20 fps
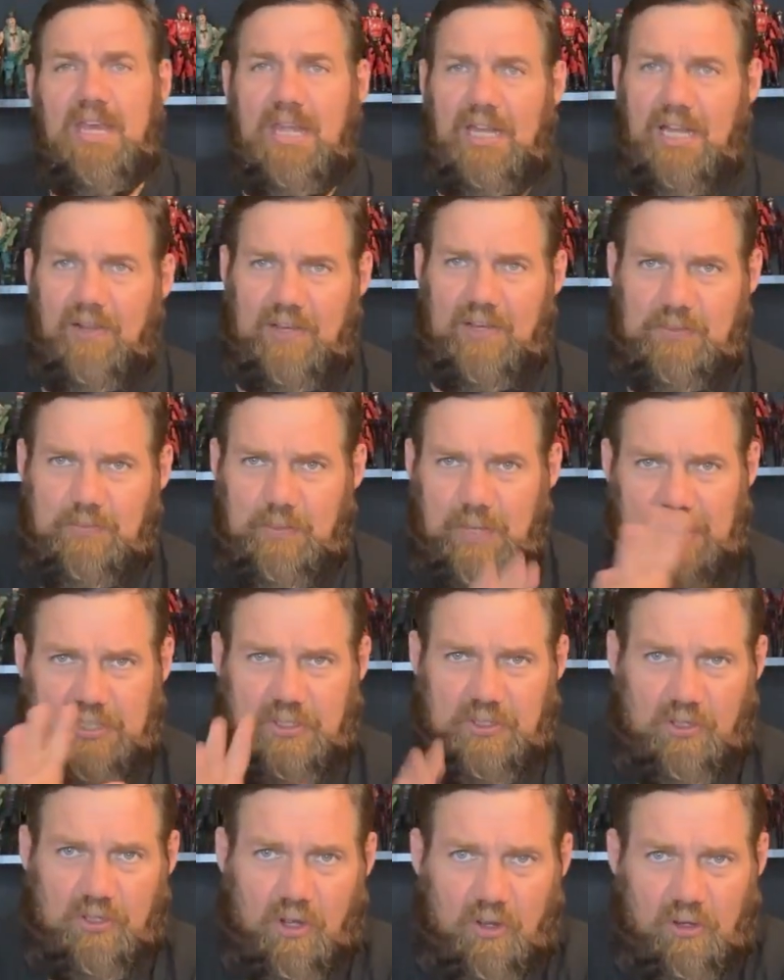Now these pictures
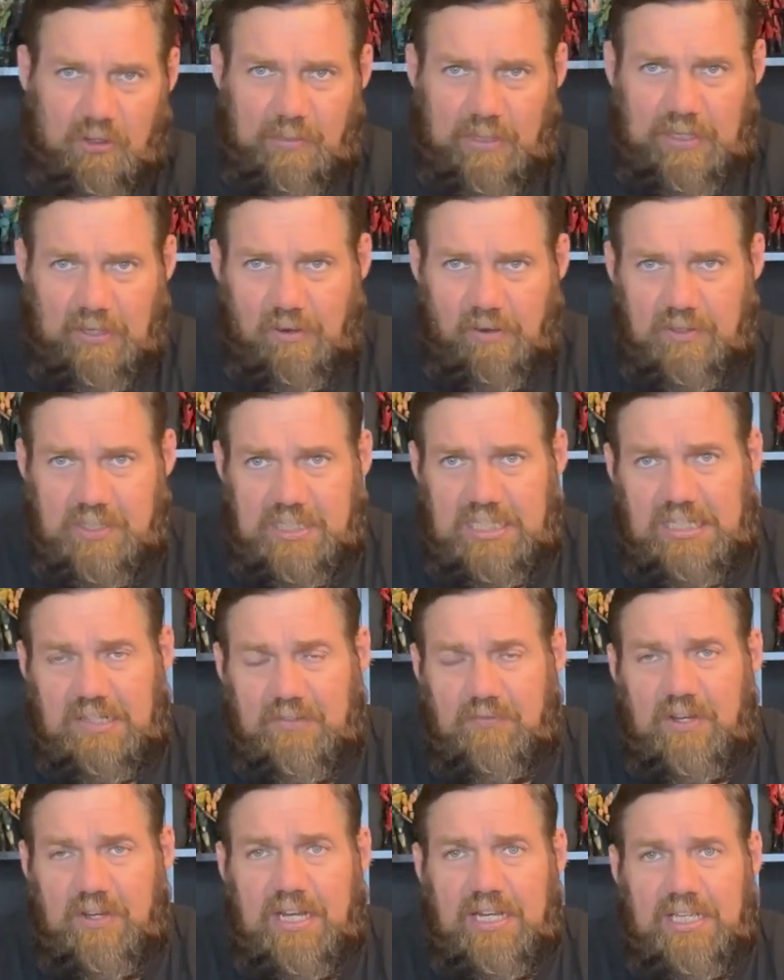are all going to be courtesy of
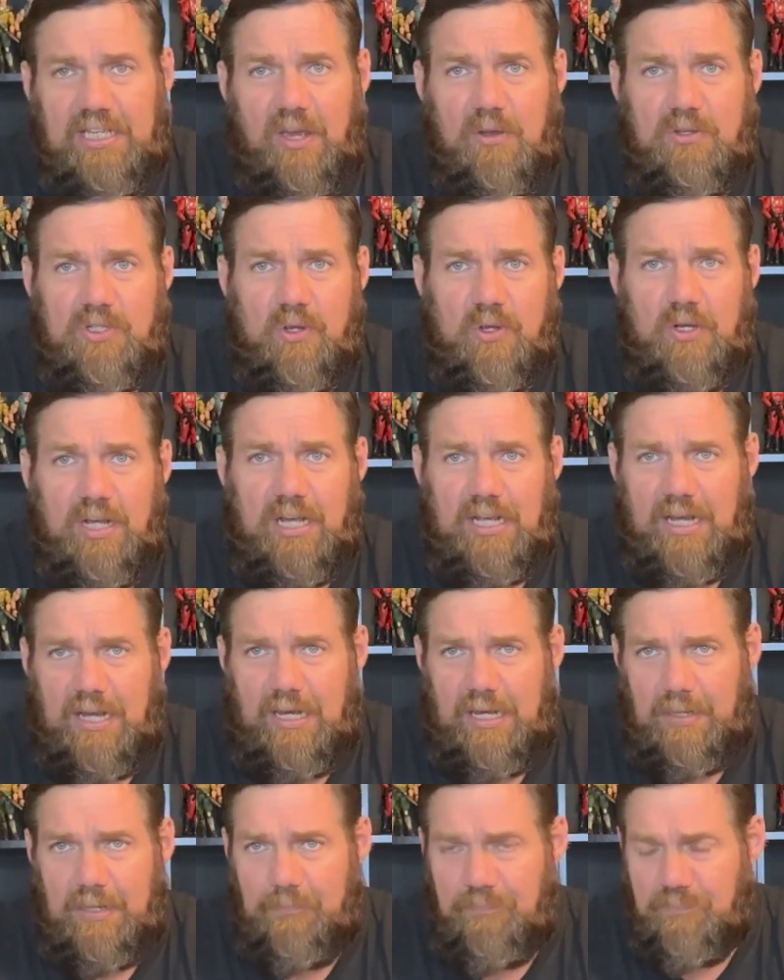
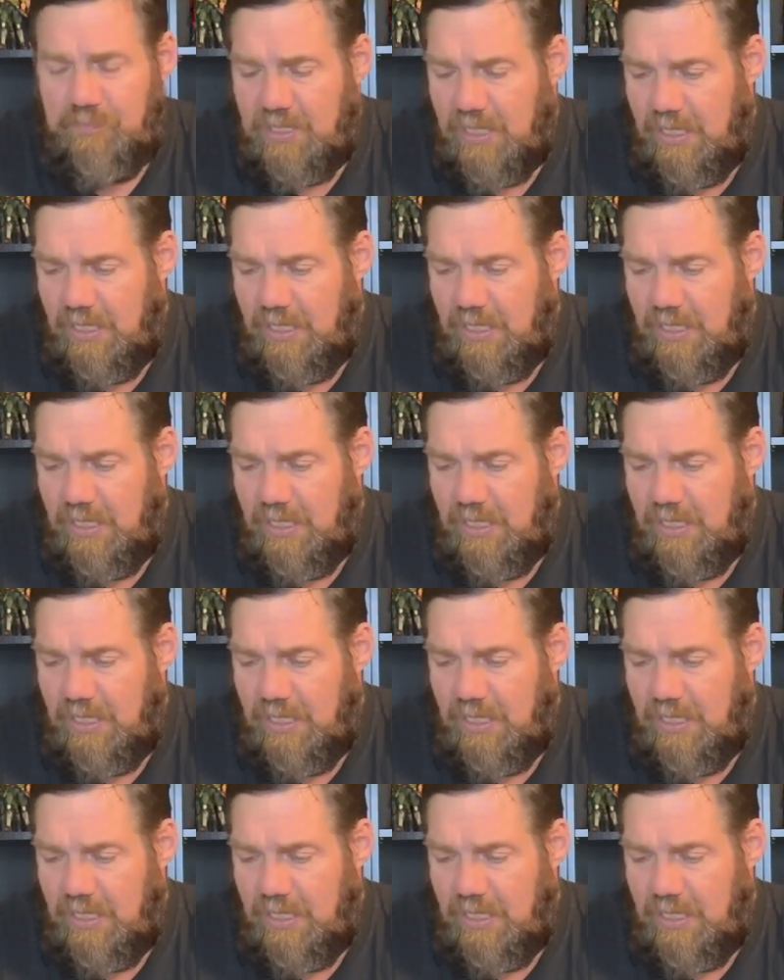yojo.com.